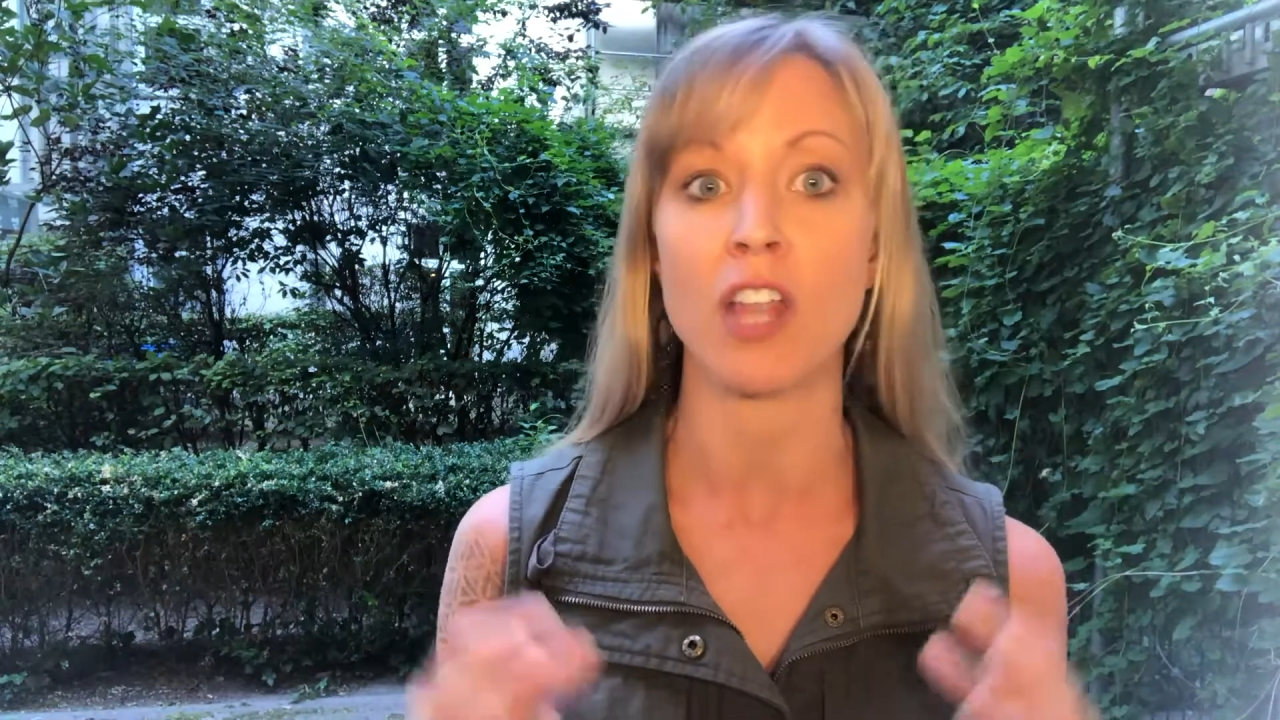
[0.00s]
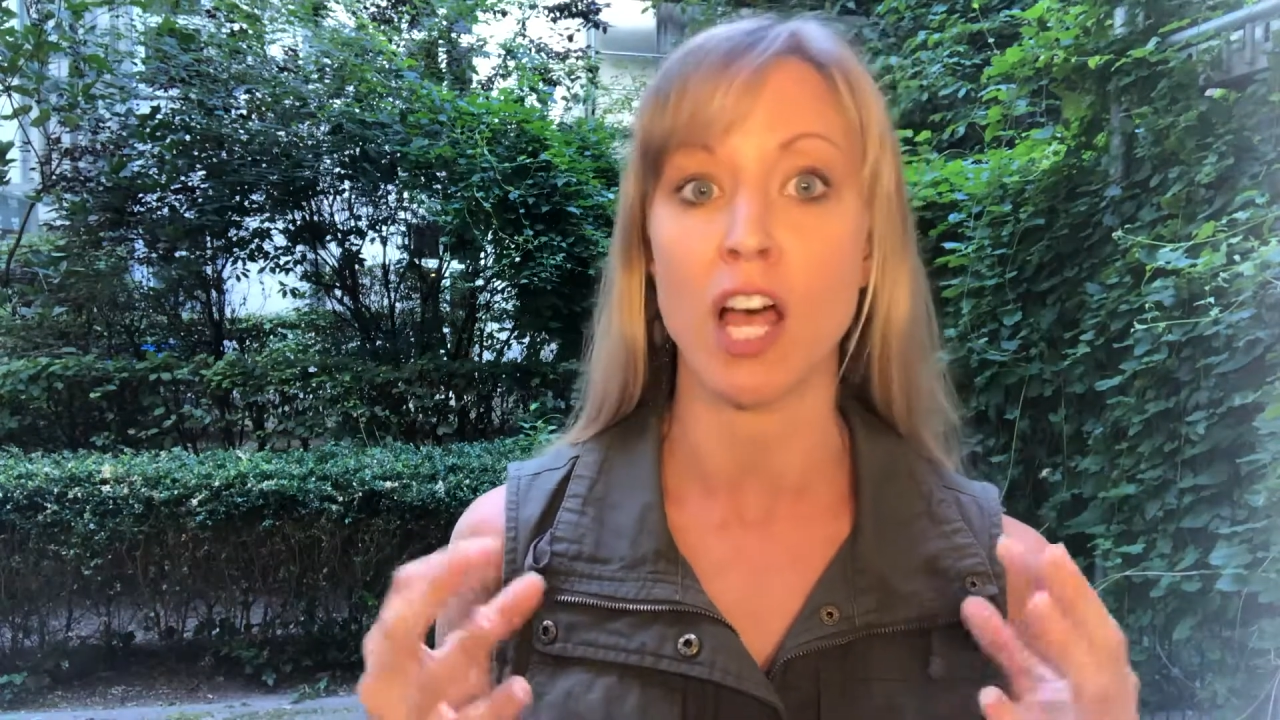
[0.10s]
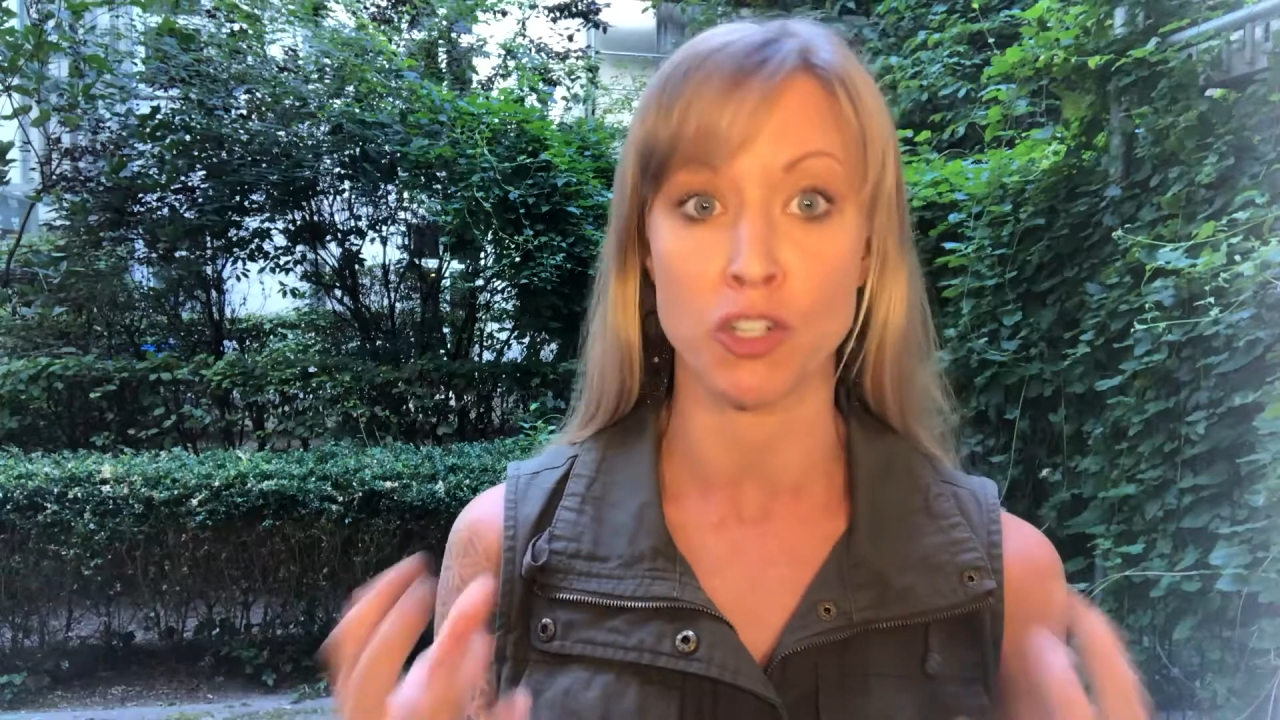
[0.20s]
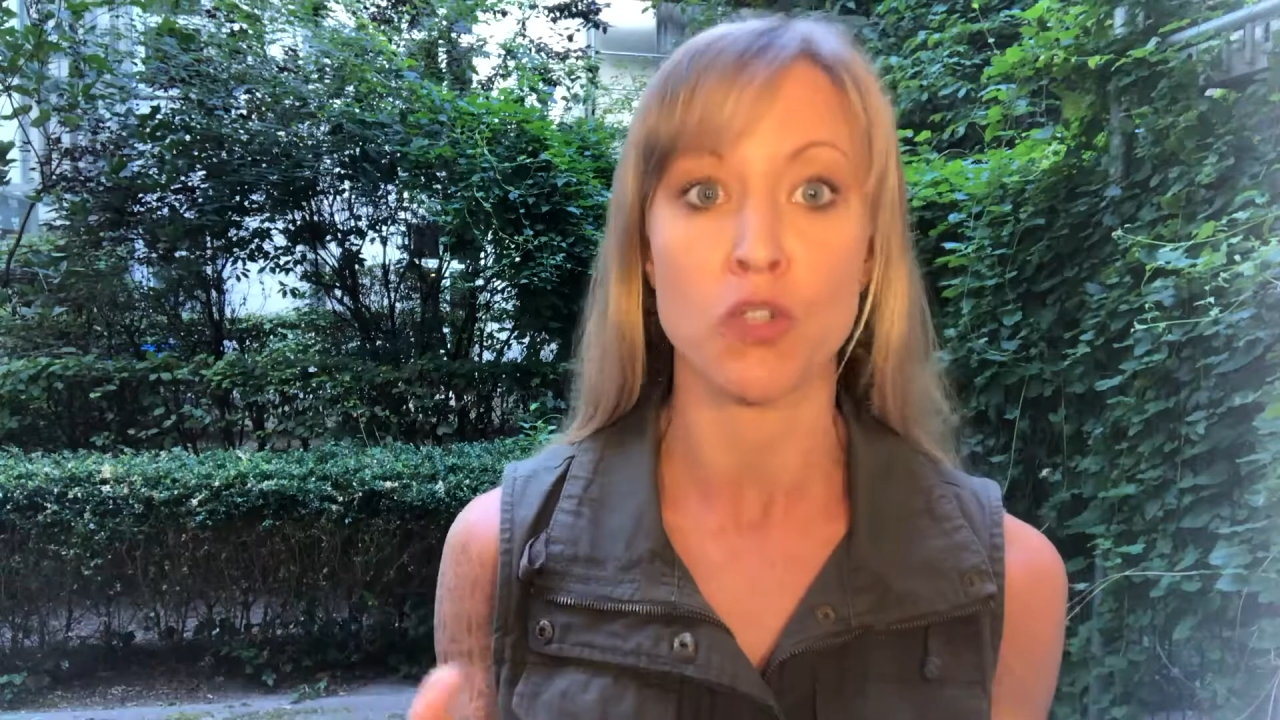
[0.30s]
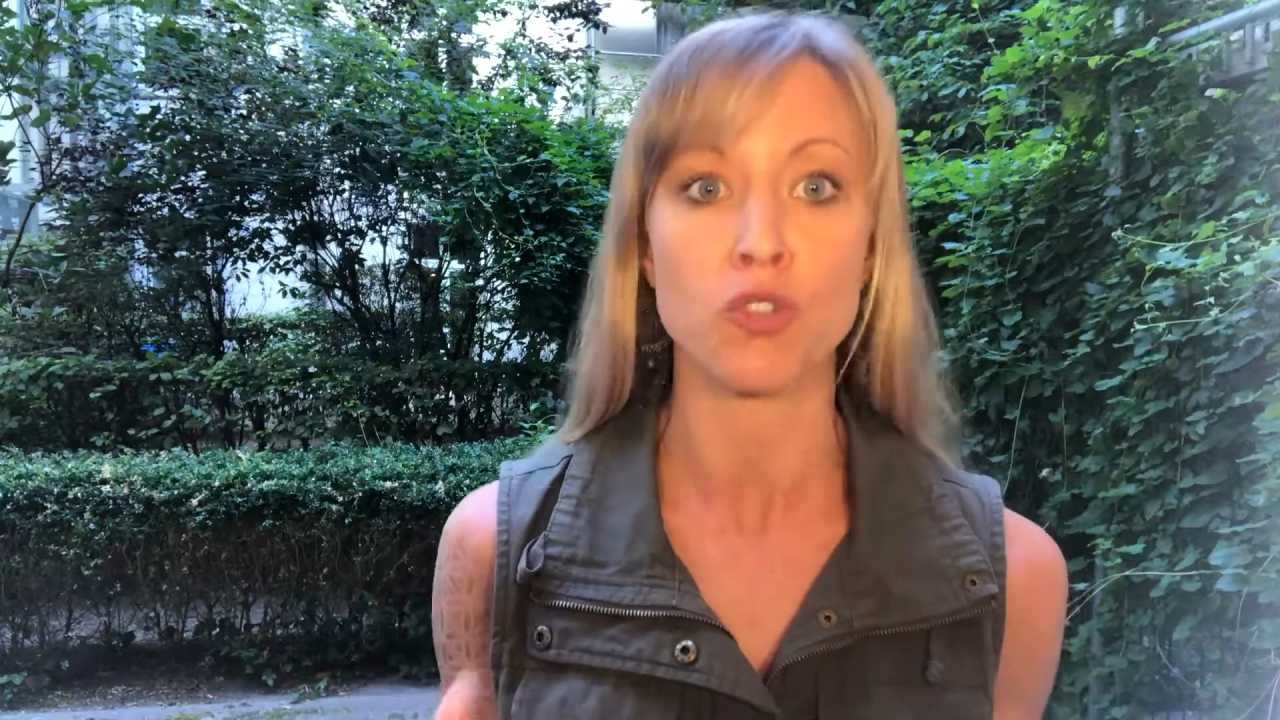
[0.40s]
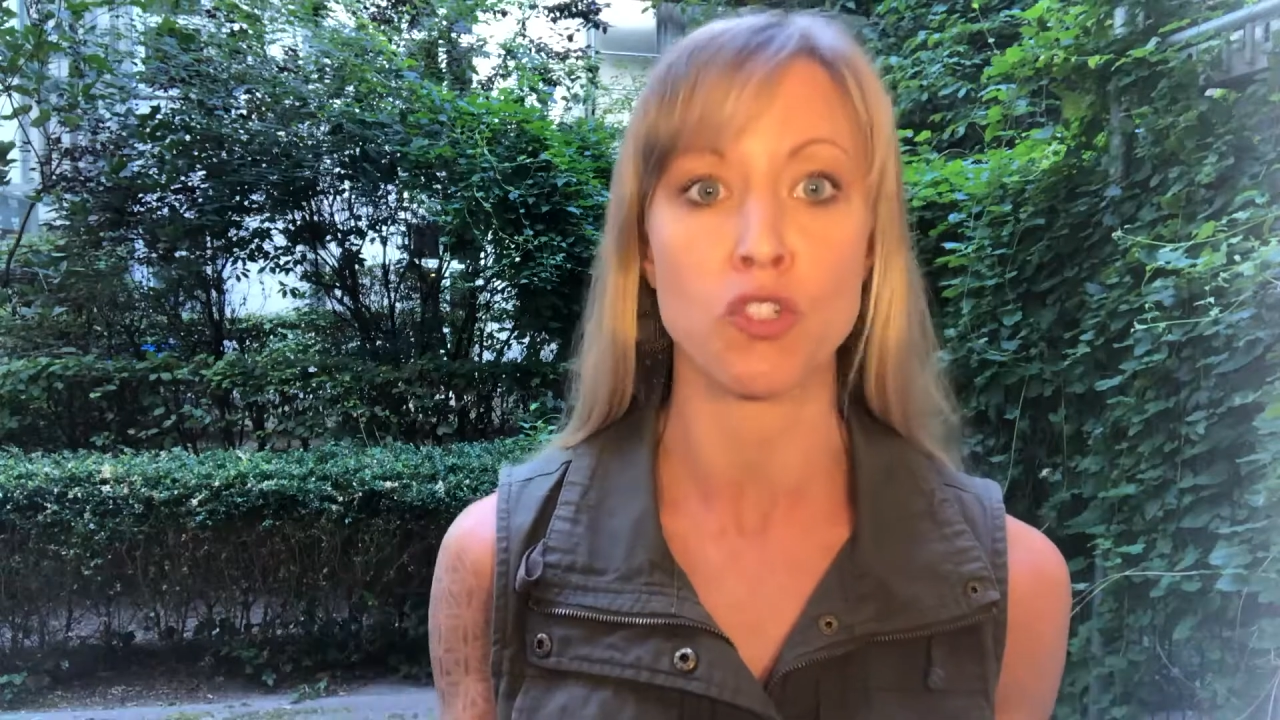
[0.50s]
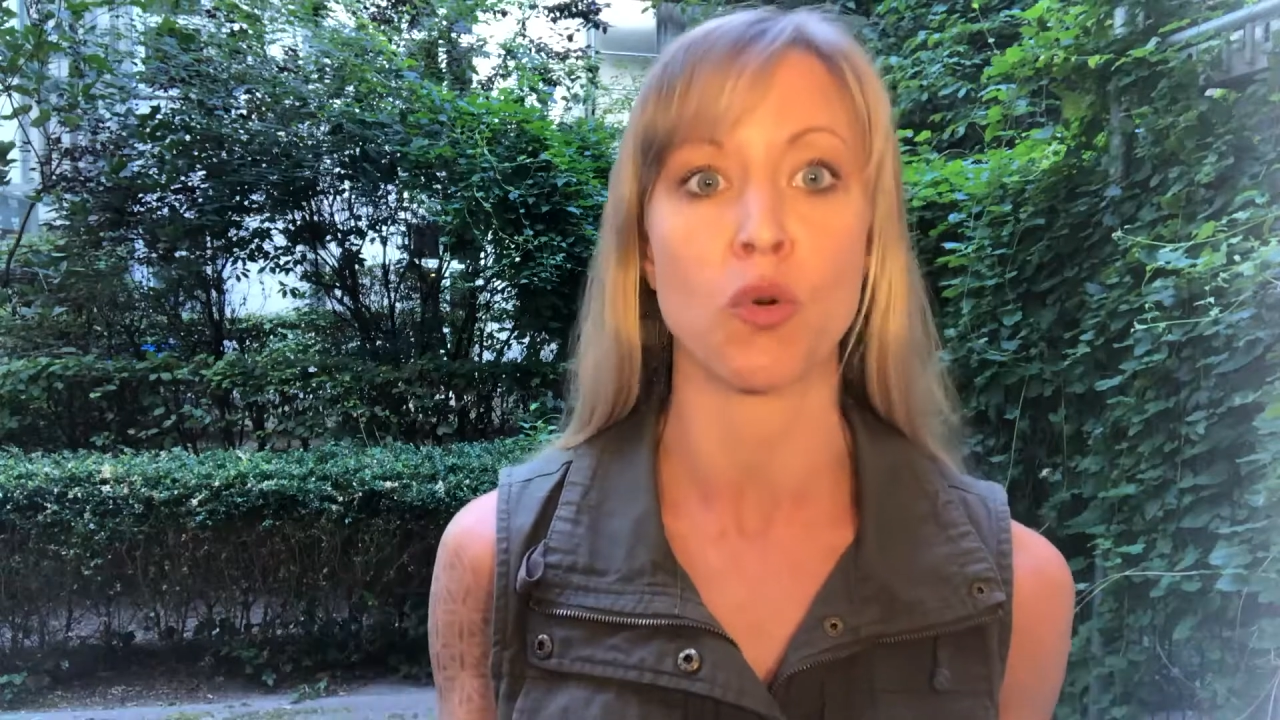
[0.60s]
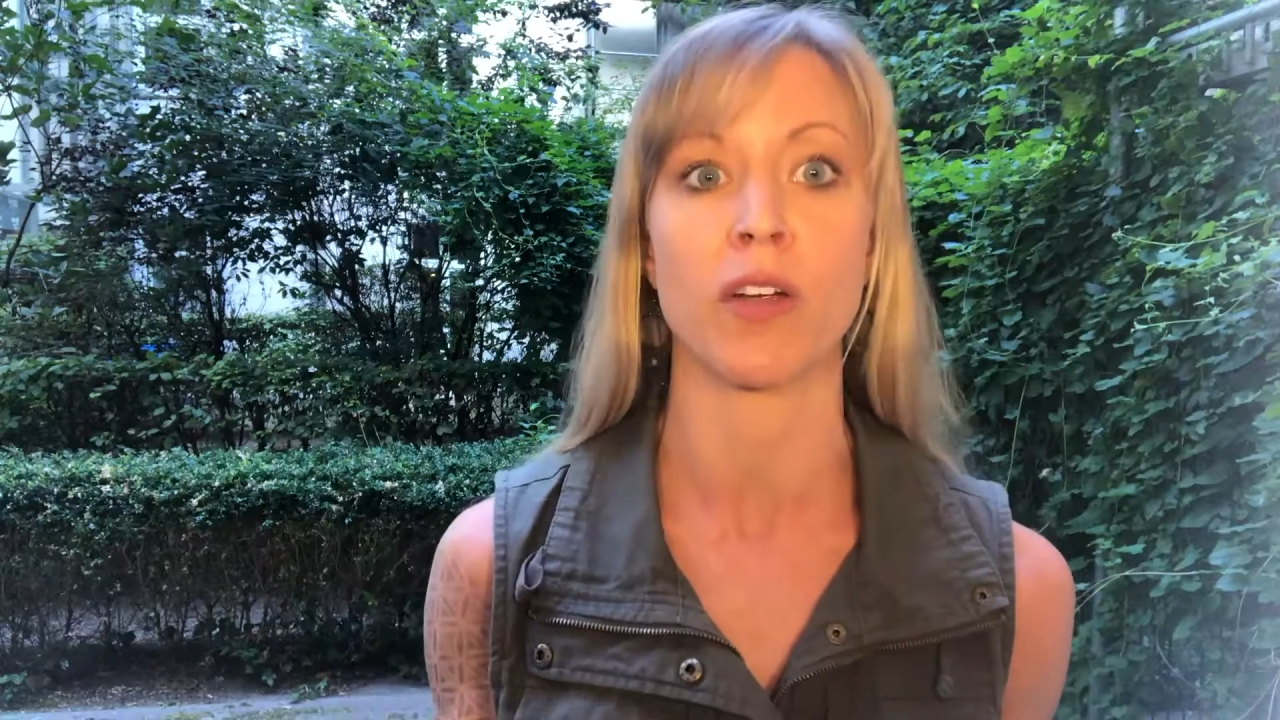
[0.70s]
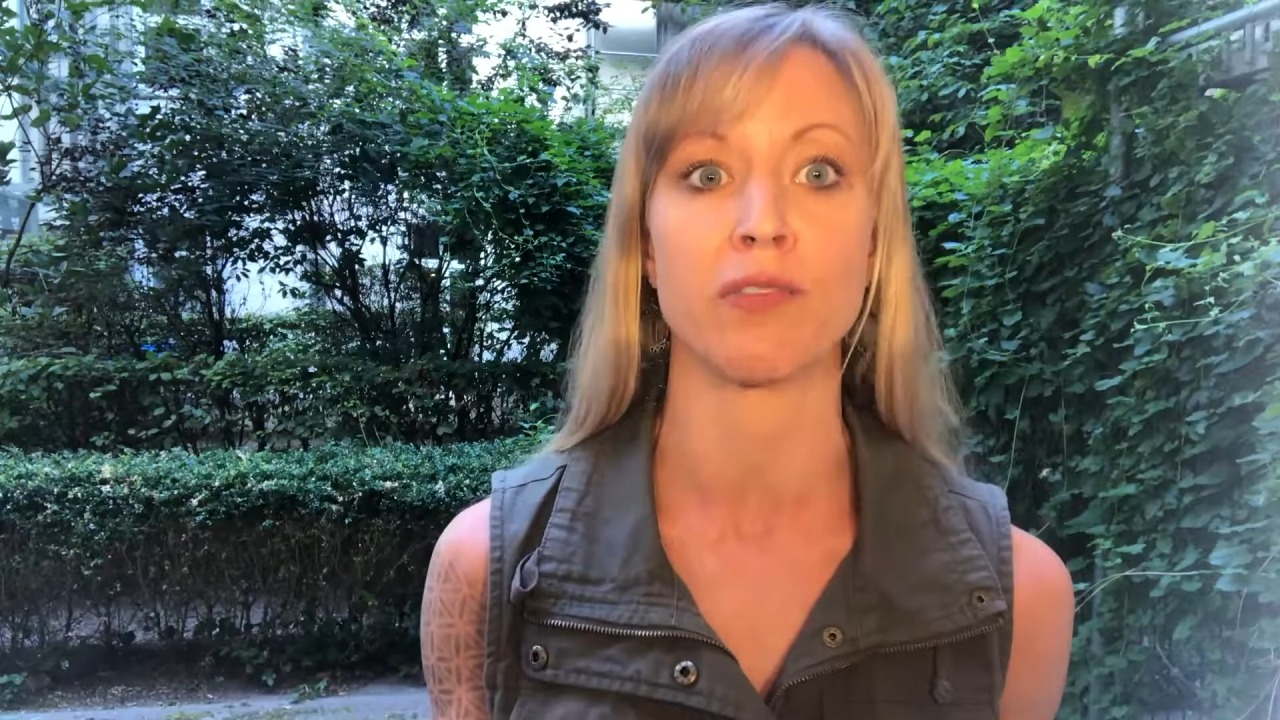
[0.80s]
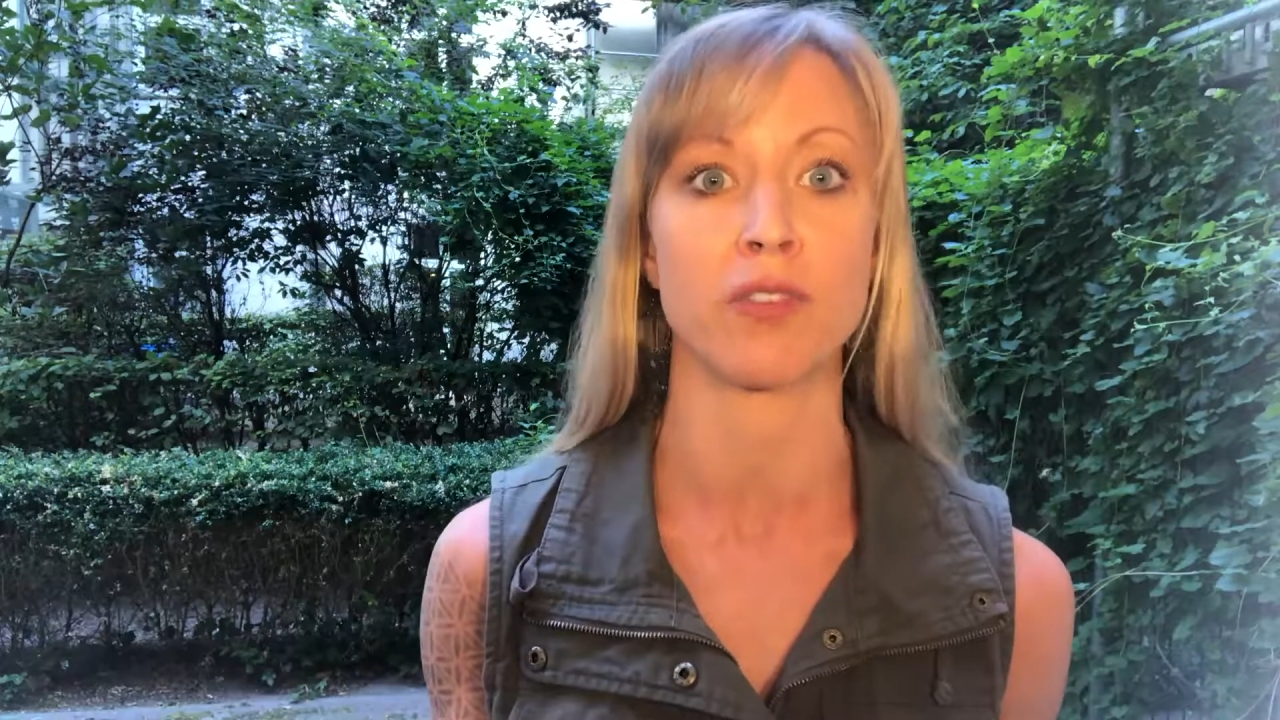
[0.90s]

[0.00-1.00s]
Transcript: a new story